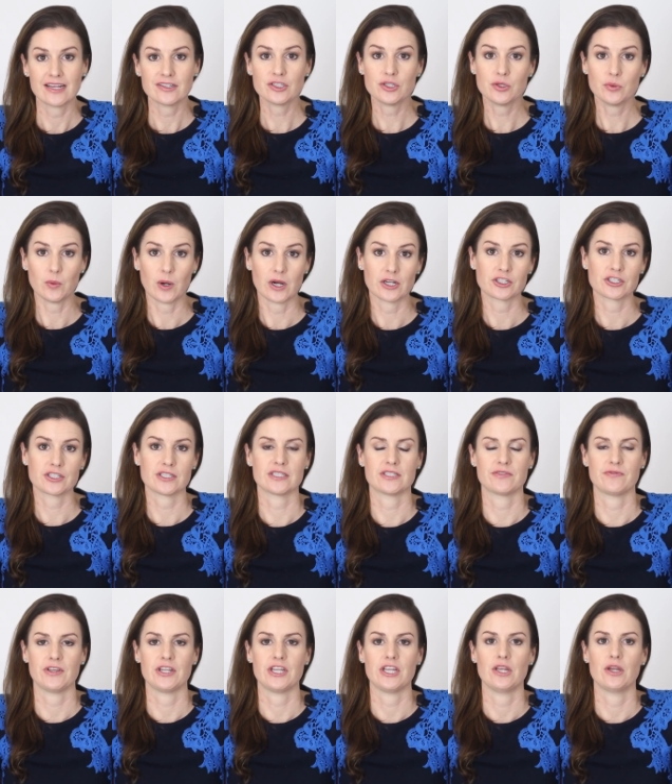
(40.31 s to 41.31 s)
As you watch
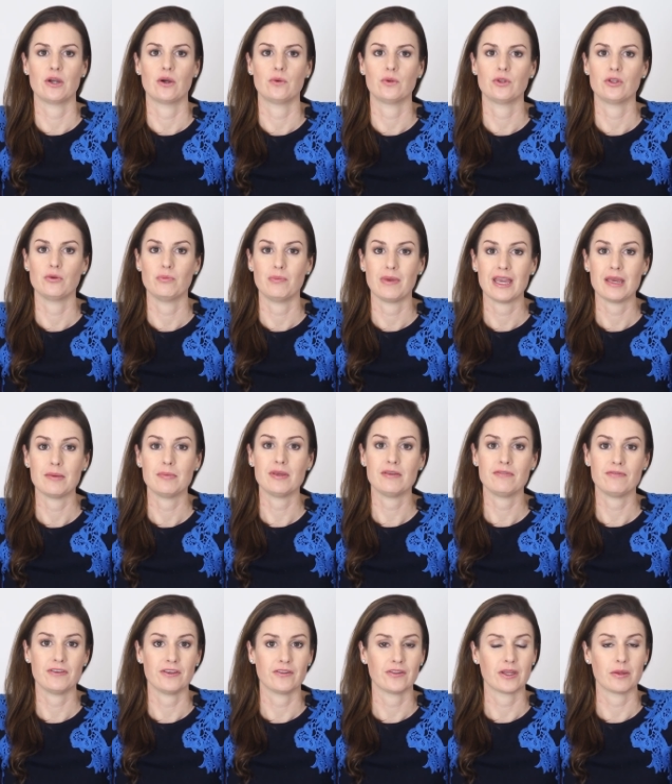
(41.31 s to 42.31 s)
this video, you may
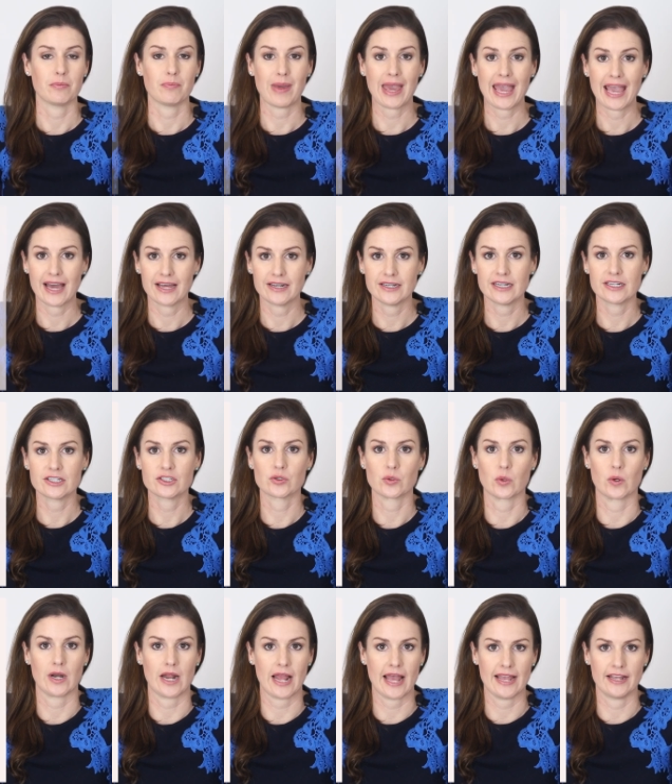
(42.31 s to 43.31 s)
be feeling
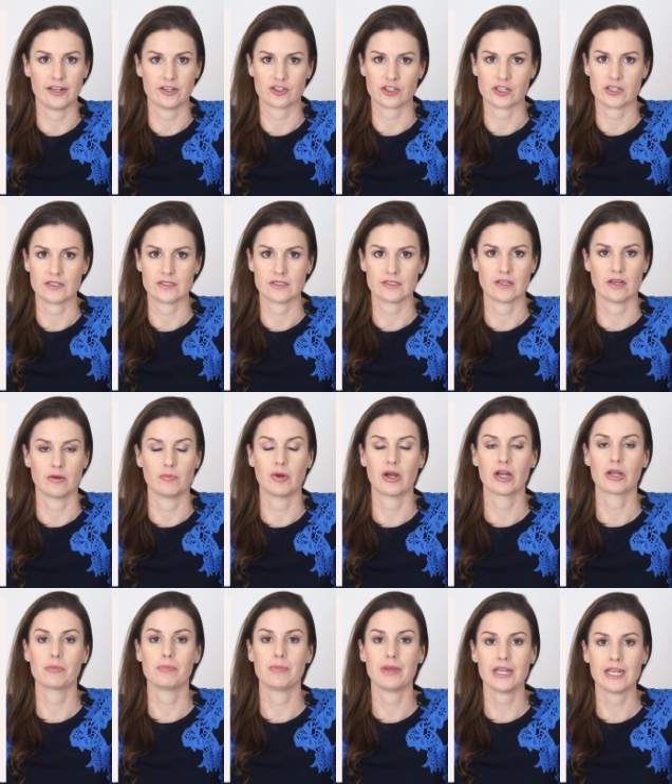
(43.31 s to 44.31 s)
panicked or anxious,
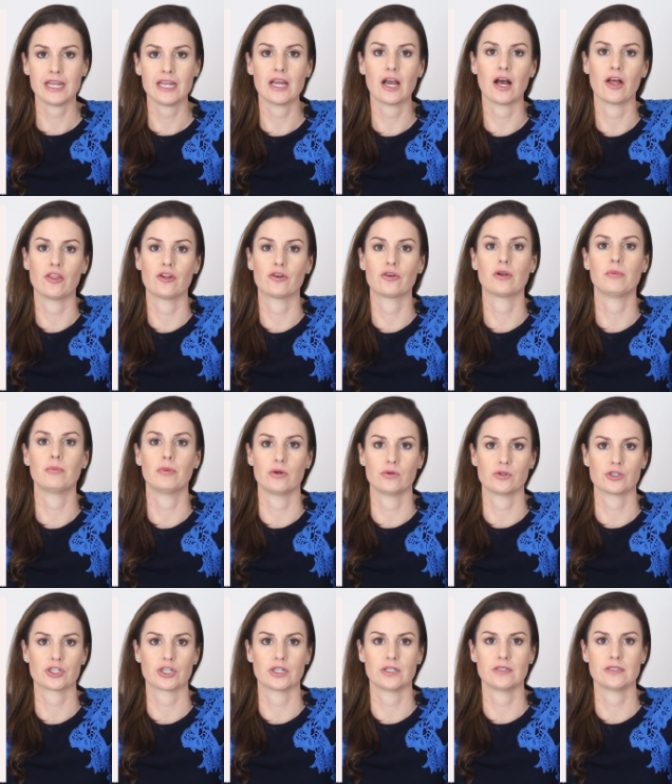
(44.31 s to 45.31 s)
among many other
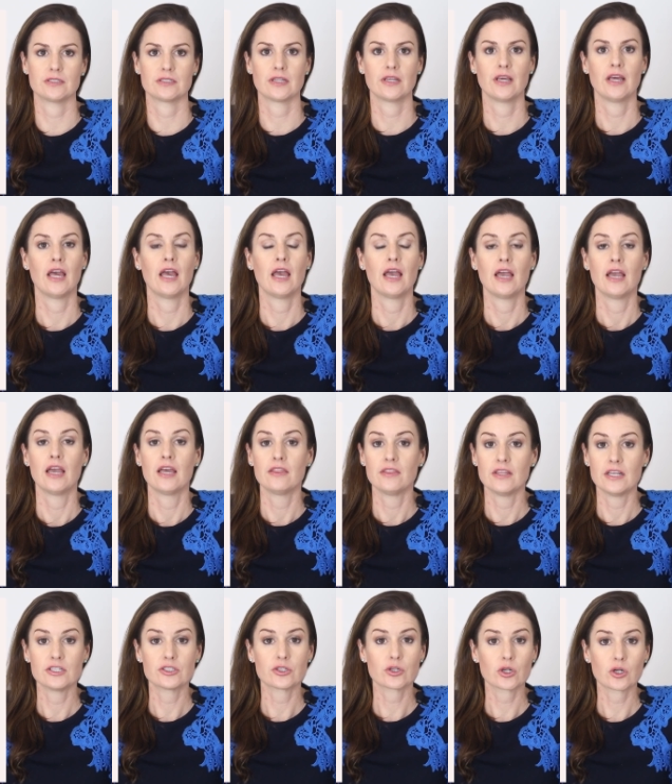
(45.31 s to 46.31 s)
emotions.
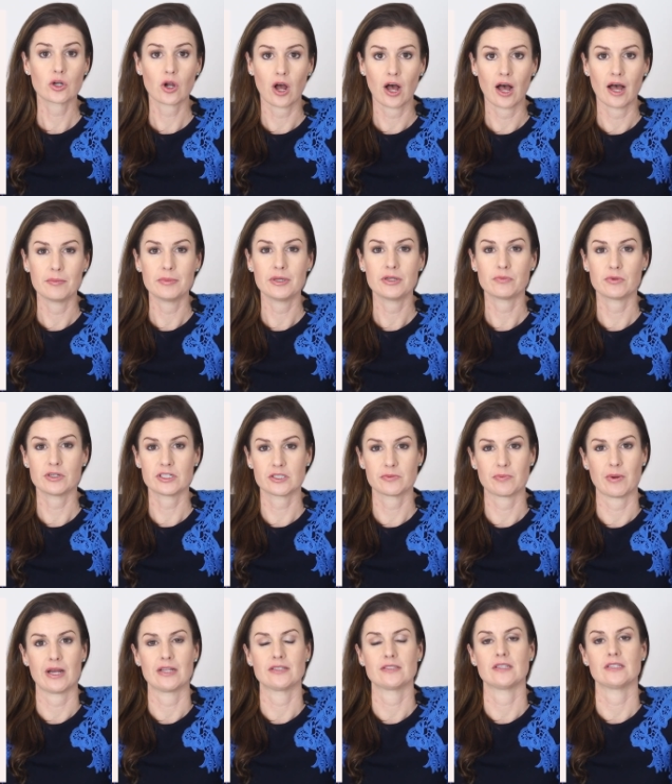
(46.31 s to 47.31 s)
These are common
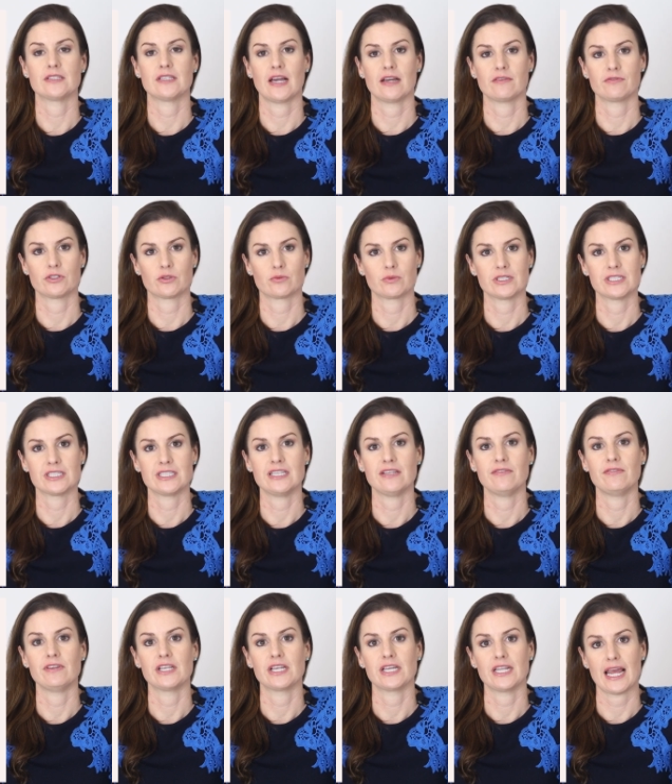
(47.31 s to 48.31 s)
responses after
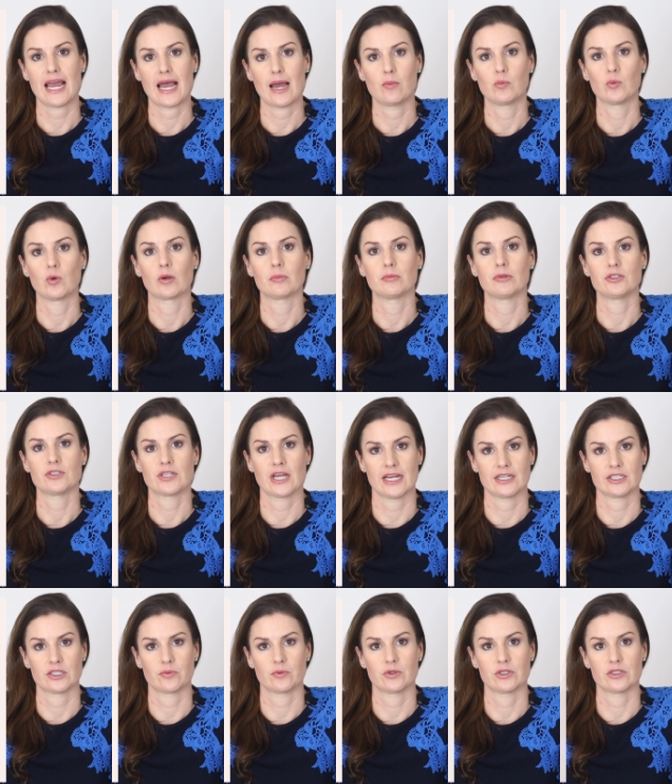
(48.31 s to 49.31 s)
receiving an abnormal
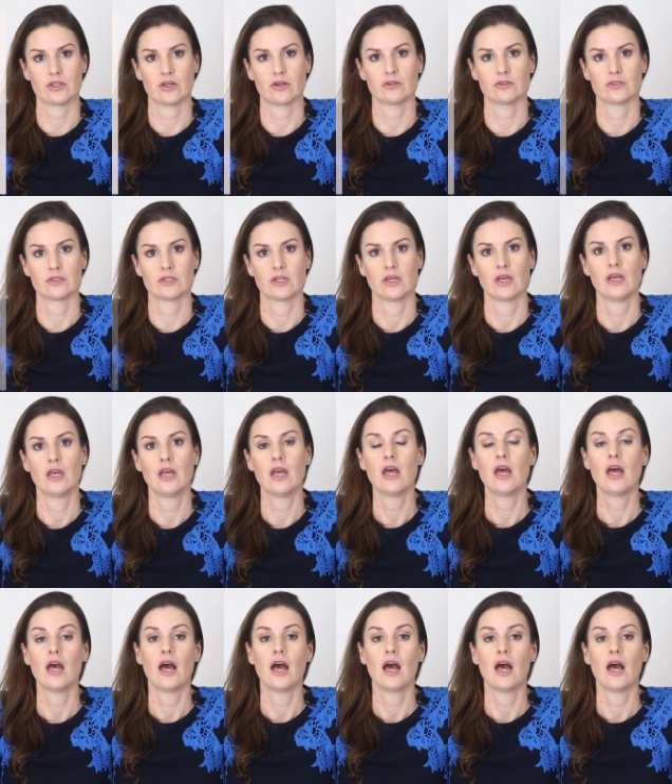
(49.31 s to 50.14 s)
test result.